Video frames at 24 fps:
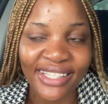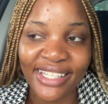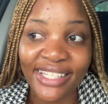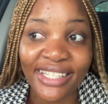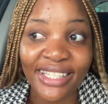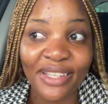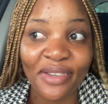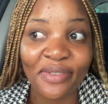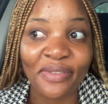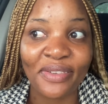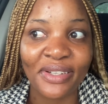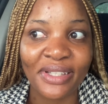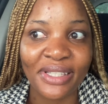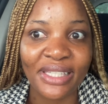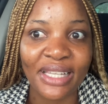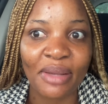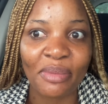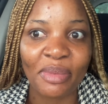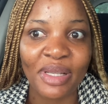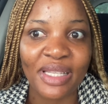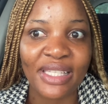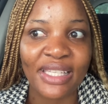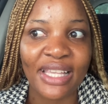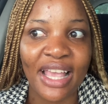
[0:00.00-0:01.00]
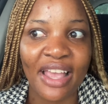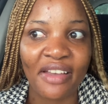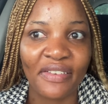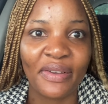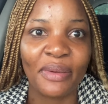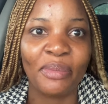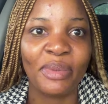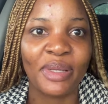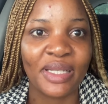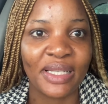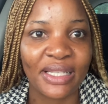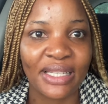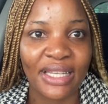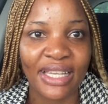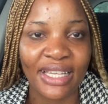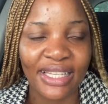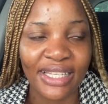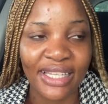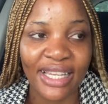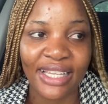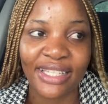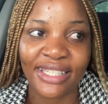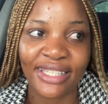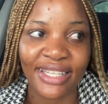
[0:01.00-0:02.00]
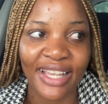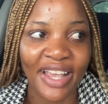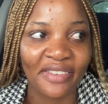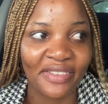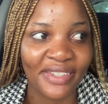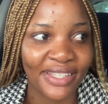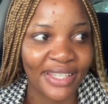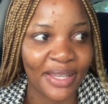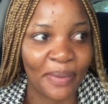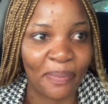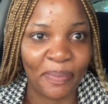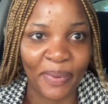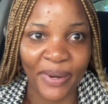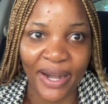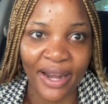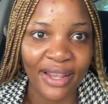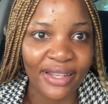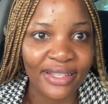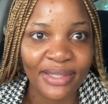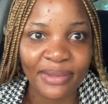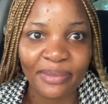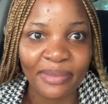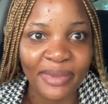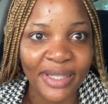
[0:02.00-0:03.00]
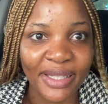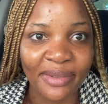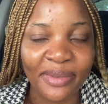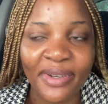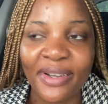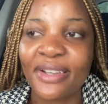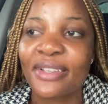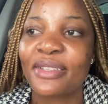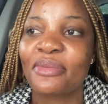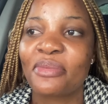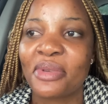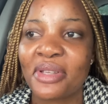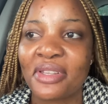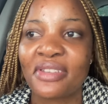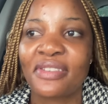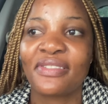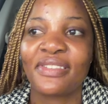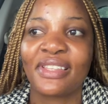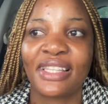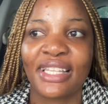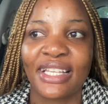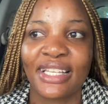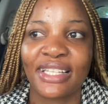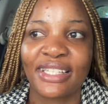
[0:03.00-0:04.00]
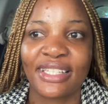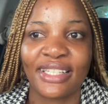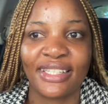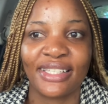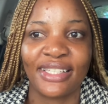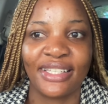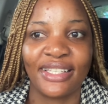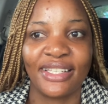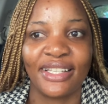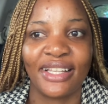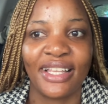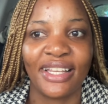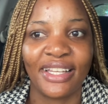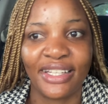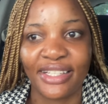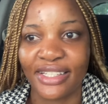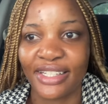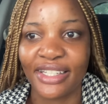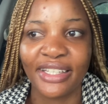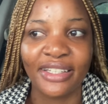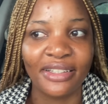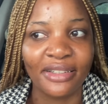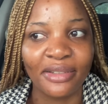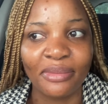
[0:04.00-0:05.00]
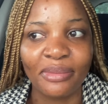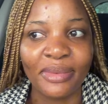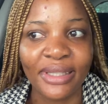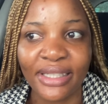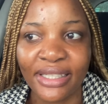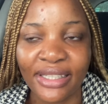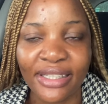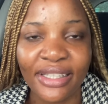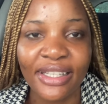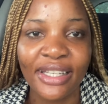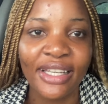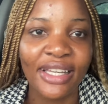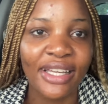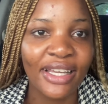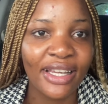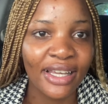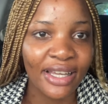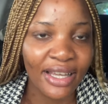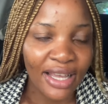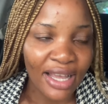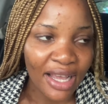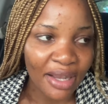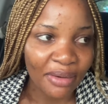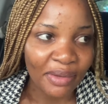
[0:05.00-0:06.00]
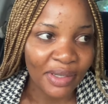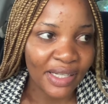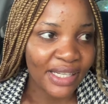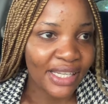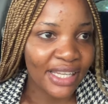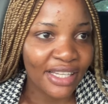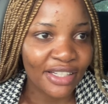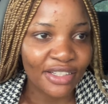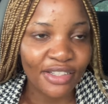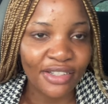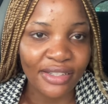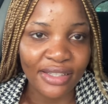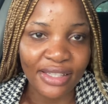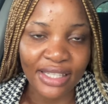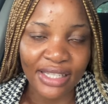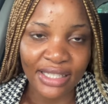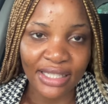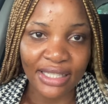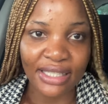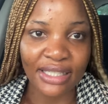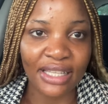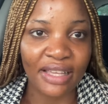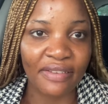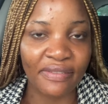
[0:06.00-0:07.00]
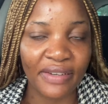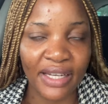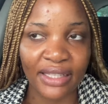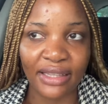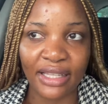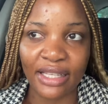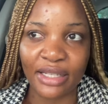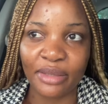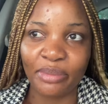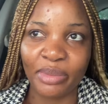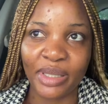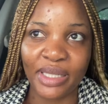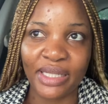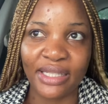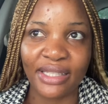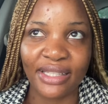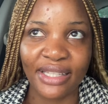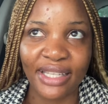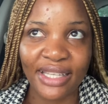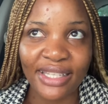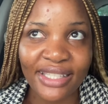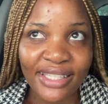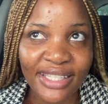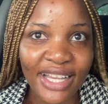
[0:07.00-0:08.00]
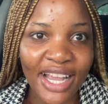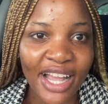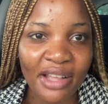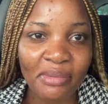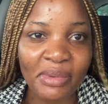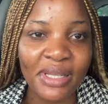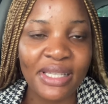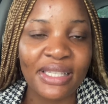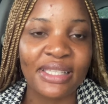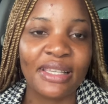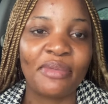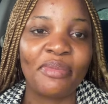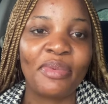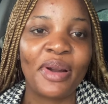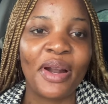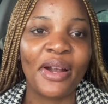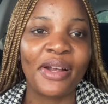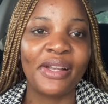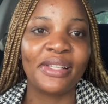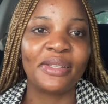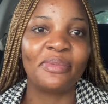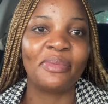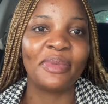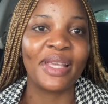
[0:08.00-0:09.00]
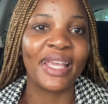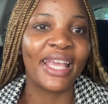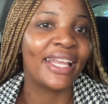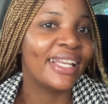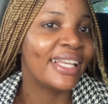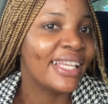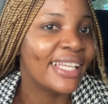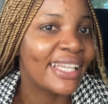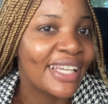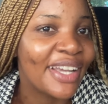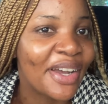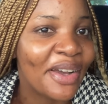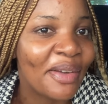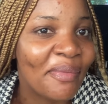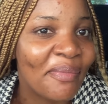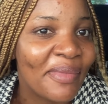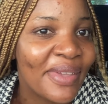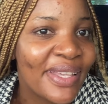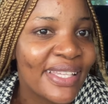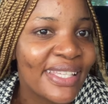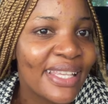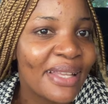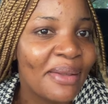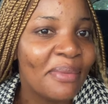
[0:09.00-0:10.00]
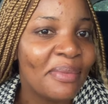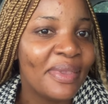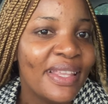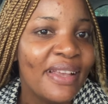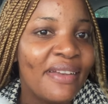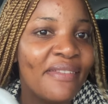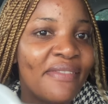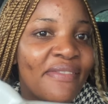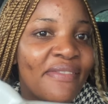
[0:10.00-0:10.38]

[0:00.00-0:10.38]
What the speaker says: This is the first time he's ever surprised me, because most of the things is just like telling me I'm gonna get you this and stuff like that, but this time he surprised me and he got me something